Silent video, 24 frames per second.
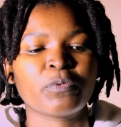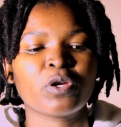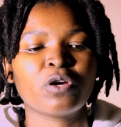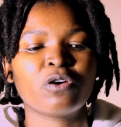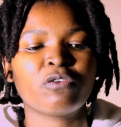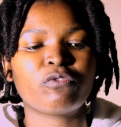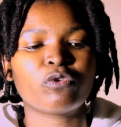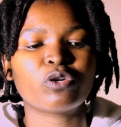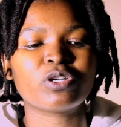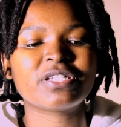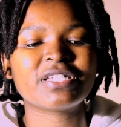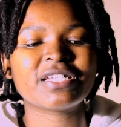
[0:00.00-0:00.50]

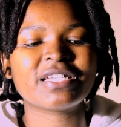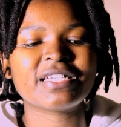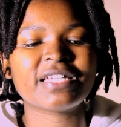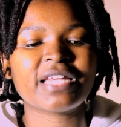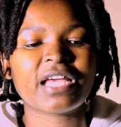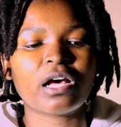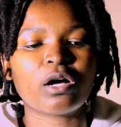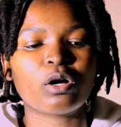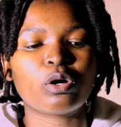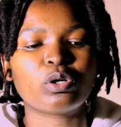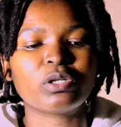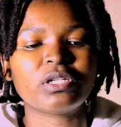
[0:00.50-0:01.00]

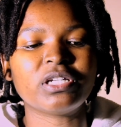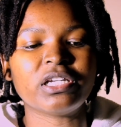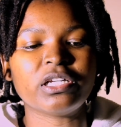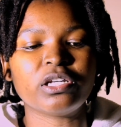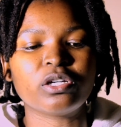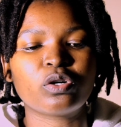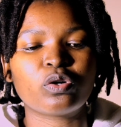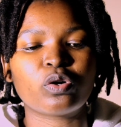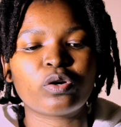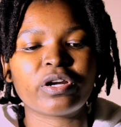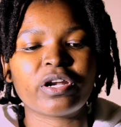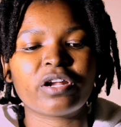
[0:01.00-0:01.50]
14-year-old
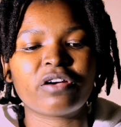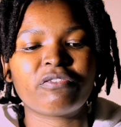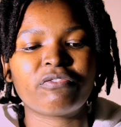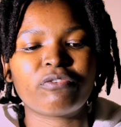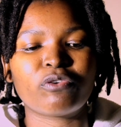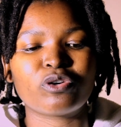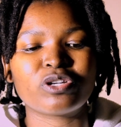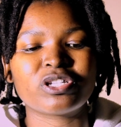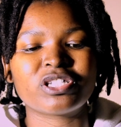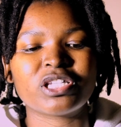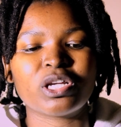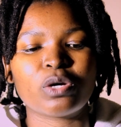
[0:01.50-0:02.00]
Likhona
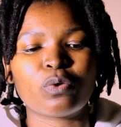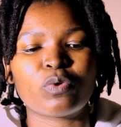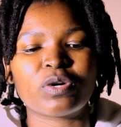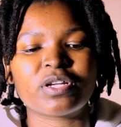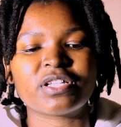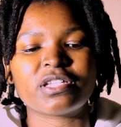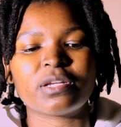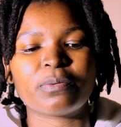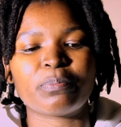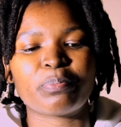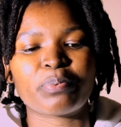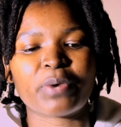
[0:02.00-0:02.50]
Forse
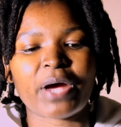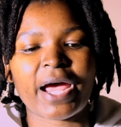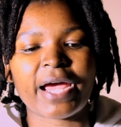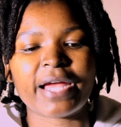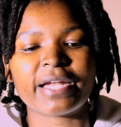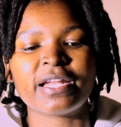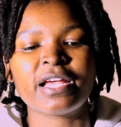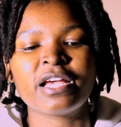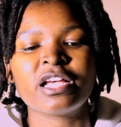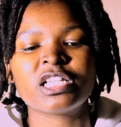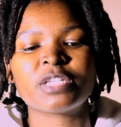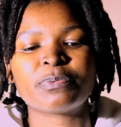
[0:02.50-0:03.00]
was a
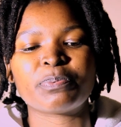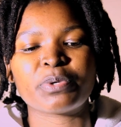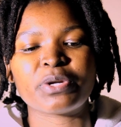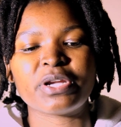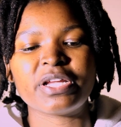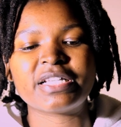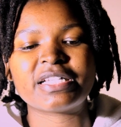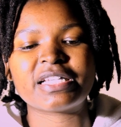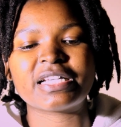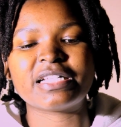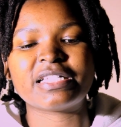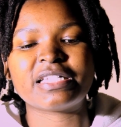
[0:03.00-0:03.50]
bright,
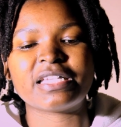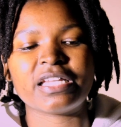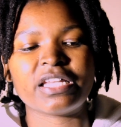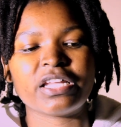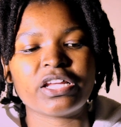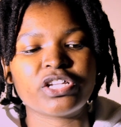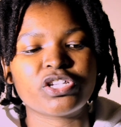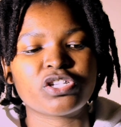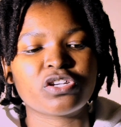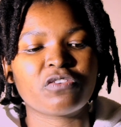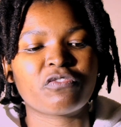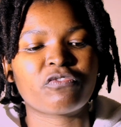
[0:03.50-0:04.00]
spirited
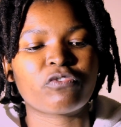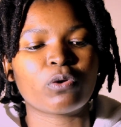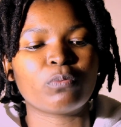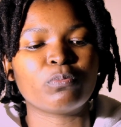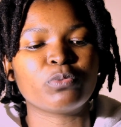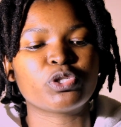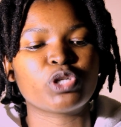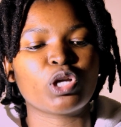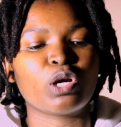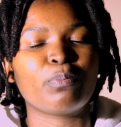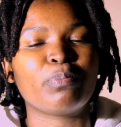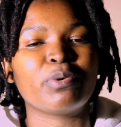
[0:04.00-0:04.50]
teenager
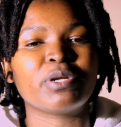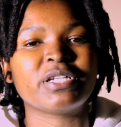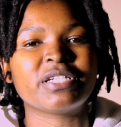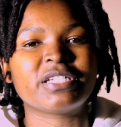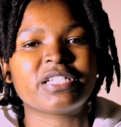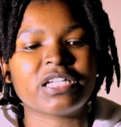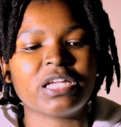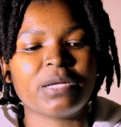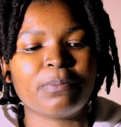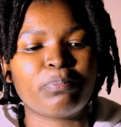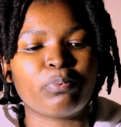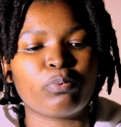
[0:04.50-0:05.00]
from Durban,
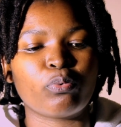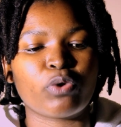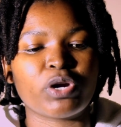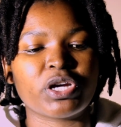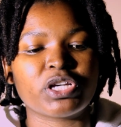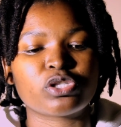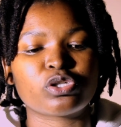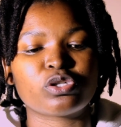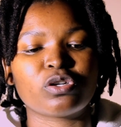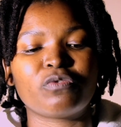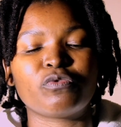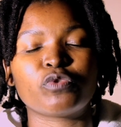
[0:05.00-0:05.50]
deep
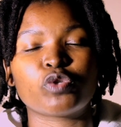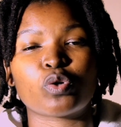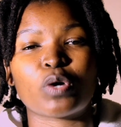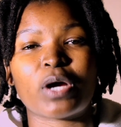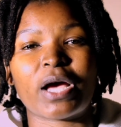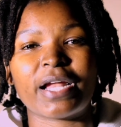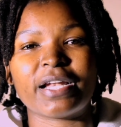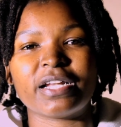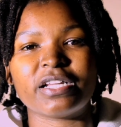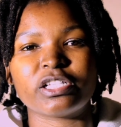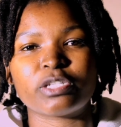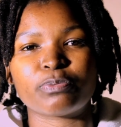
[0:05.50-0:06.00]
west of
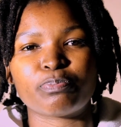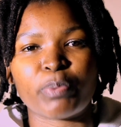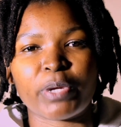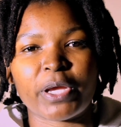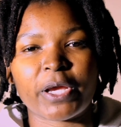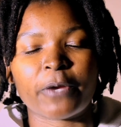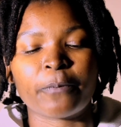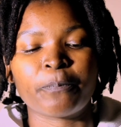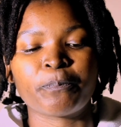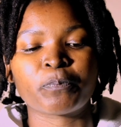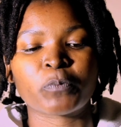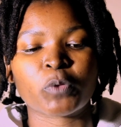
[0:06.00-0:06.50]
Johannesburg.